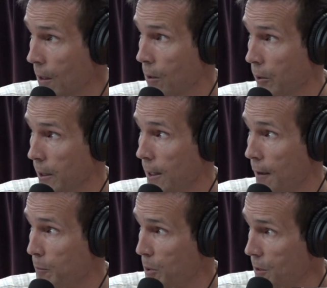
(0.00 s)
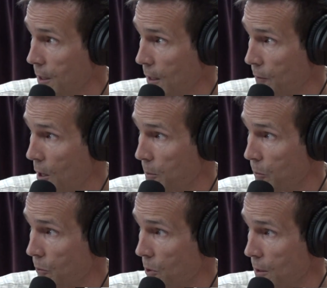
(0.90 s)
Only 11% of
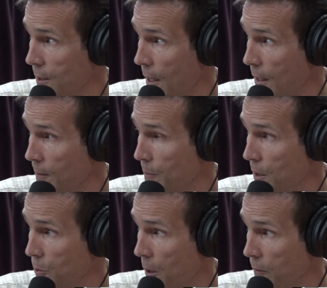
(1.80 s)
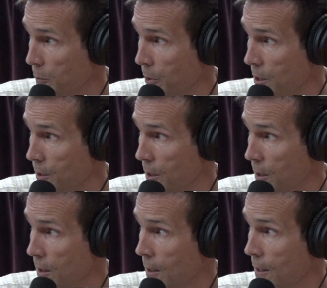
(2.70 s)
omnivores had B12
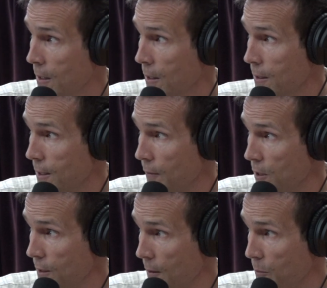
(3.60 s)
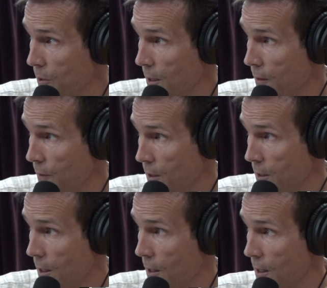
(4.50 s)
depletion, 77% of
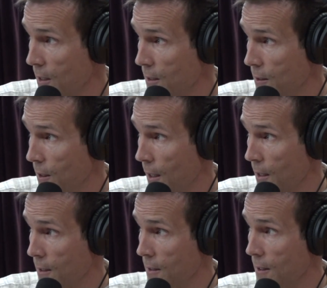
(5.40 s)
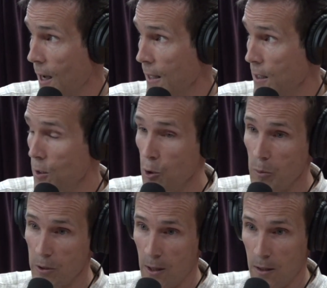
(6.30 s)
vegetarians, and 92%
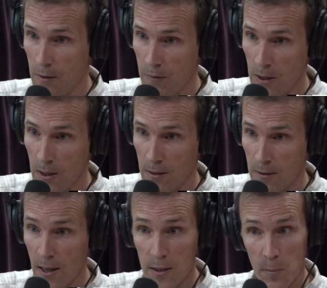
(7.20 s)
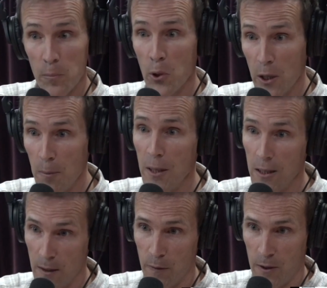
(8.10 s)
of vegans. That's a pretty
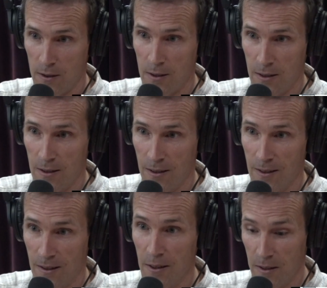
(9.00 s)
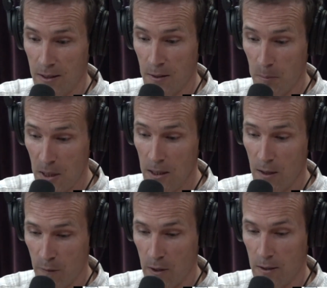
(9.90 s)
big difference. That's a big difference. That's a big
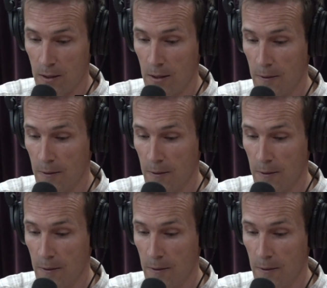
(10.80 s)
difference. And